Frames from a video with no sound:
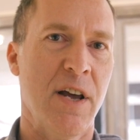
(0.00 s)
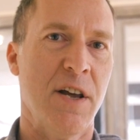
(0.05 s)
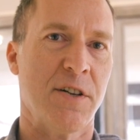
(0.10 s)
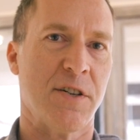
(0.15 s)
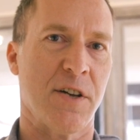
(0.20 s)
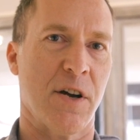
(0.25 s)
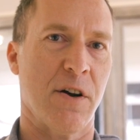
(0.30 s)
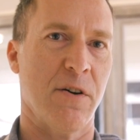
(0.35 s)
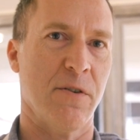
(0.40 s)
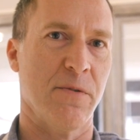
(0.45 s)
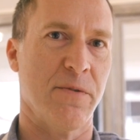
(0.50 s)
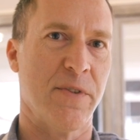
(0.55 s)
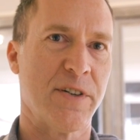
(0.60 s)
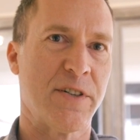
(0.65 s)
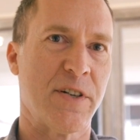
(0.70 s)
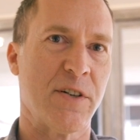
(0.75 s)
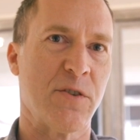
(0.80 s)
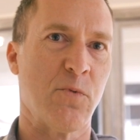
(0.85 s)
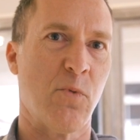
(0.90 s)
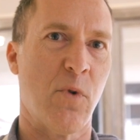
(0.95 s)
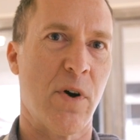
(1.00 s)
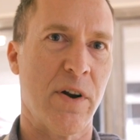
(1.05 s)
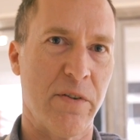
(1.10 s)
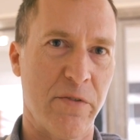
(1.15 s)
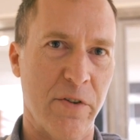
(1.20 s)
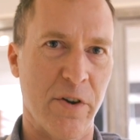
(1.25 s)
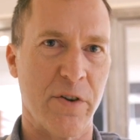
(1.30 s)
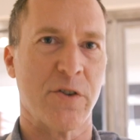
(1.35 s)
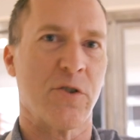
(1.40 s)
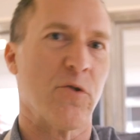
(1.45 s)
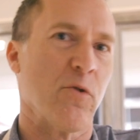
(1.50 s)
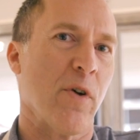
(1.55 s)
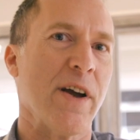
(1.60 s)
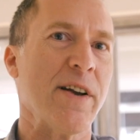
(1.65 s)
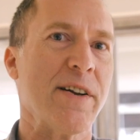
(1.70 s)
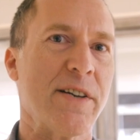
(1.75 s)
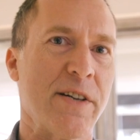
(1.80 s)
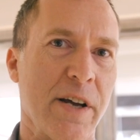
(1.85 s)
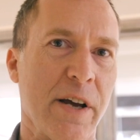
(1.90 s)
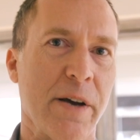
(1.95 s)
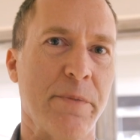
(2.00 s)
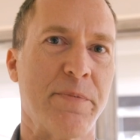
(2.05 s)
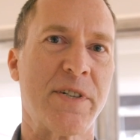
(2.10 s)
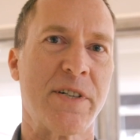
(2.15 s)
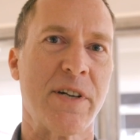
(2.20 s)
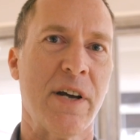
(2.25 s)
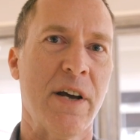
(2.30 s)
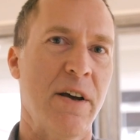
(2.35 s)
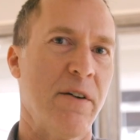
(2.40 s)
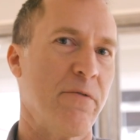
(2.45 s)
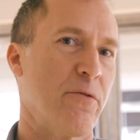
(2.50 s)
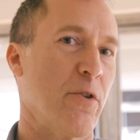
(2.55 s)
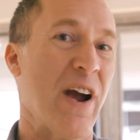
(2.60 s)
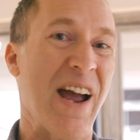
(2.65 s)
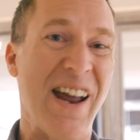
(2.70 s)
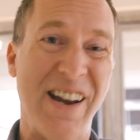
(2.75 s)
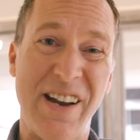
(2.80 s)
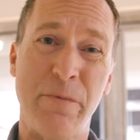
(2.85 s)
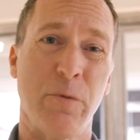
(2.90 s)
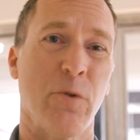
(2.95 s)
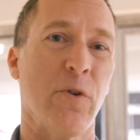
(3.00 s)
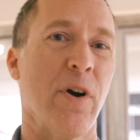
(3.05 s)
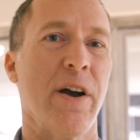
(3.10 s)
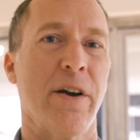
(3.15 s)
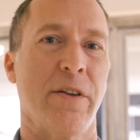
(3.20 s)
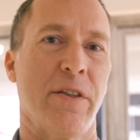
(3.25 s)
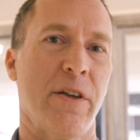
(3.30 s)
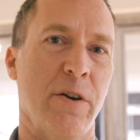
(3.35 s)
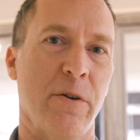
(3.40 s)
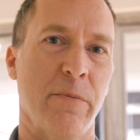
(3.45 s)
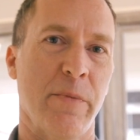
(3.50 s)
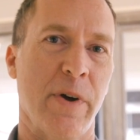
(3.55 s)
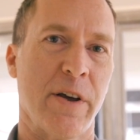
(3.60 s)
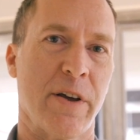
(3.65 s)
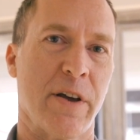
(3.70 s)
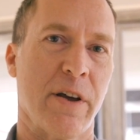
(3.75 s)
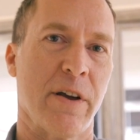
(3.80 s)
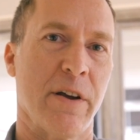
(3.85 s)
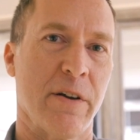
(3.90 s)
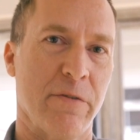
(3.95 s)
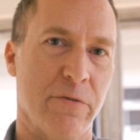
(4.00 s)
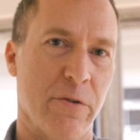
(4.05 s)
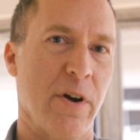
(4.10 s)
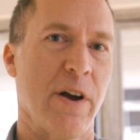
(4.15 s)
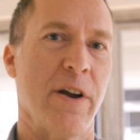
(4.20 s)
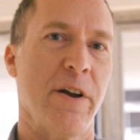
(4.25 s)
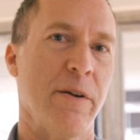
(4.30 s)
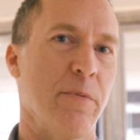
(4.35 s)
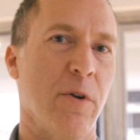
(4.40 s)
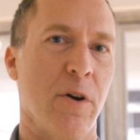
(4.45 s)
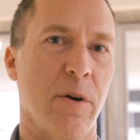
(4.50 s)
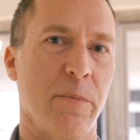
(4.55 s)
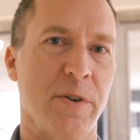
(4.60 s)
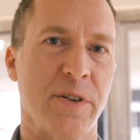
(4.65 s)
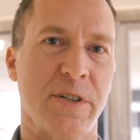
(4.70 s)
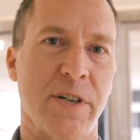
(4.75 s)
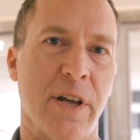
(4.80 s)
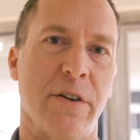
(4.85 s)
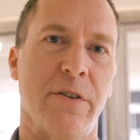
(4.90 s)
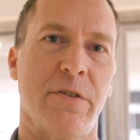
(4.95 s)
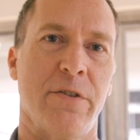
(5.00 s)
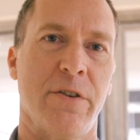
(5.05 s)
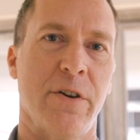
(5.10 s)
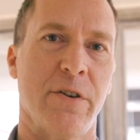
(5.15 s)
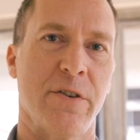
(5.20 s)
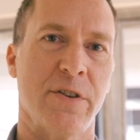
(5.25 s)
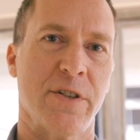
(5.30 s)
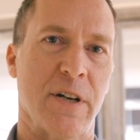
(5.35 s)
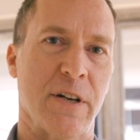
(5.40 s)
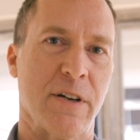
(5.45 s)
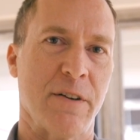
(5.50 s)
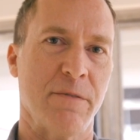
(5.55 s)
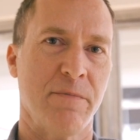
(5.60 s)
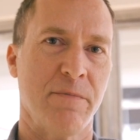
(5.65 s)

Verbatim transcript: So this is one of those great tips for any meringue that you're making and for any purpose that you're using.